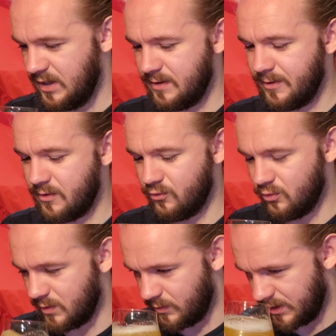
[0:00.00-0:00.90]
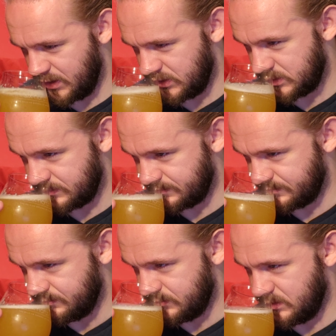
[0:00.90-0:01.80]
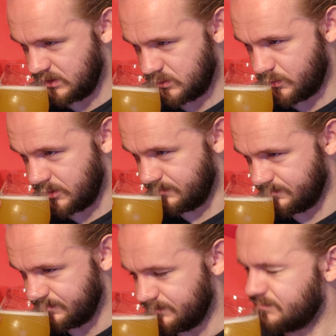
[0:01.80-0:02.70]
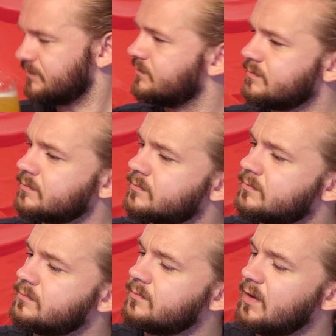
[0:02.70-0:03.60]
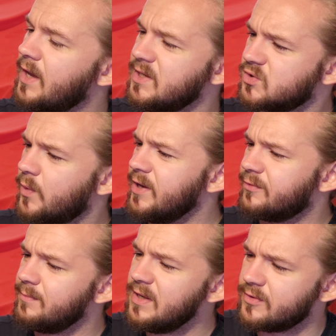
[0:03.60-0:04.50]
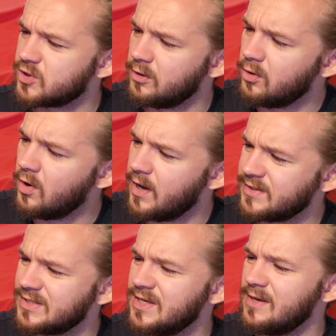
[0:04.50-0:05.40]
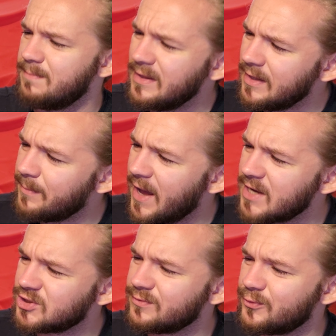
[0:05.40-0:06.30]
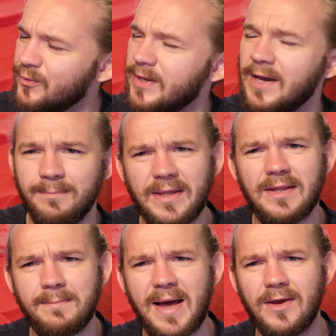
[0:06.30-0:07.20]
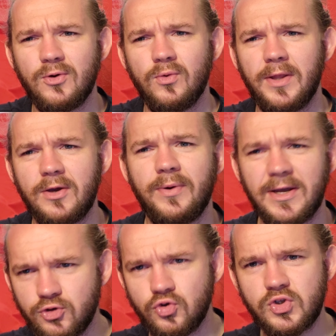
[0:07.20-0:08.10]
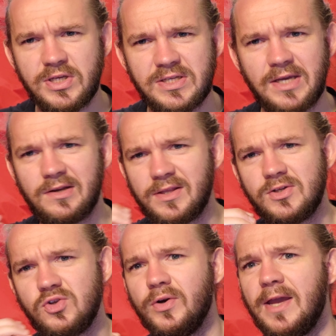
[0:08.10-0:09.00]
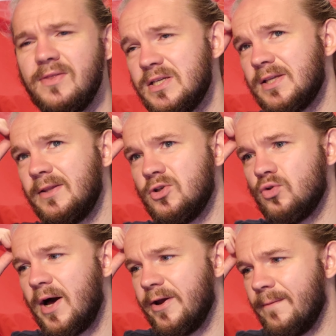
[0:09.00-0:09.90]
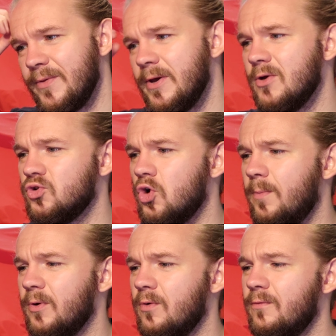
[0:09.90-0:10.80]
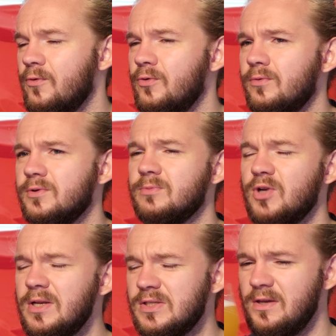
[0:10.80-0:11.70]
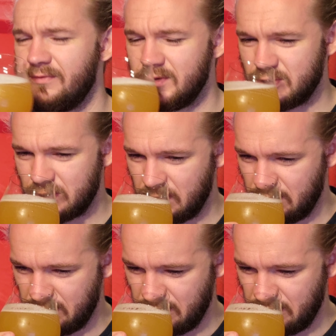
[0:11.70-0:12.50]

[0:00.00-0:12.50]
yeah, aroma wise, this one, it's quite, for me, there's a lot, as I say, mainly passion fruity and mainly mango, like quite a juicy side of things, not getting these slightly drier tropical fruit notes. I'm trying to see if there's